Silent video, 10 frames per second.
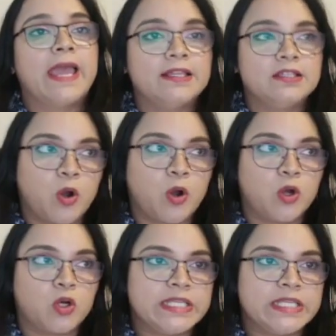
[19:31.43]
and the
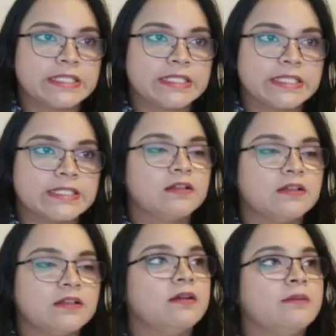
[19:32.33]
pawn on e6.
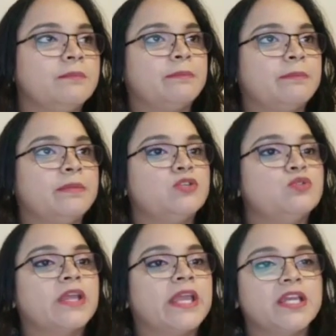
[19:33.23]
Black played
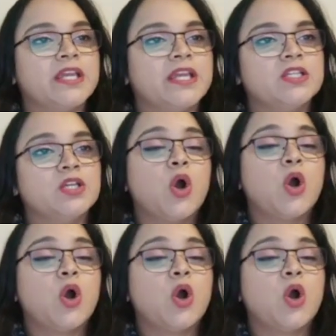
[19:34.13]
rook h8.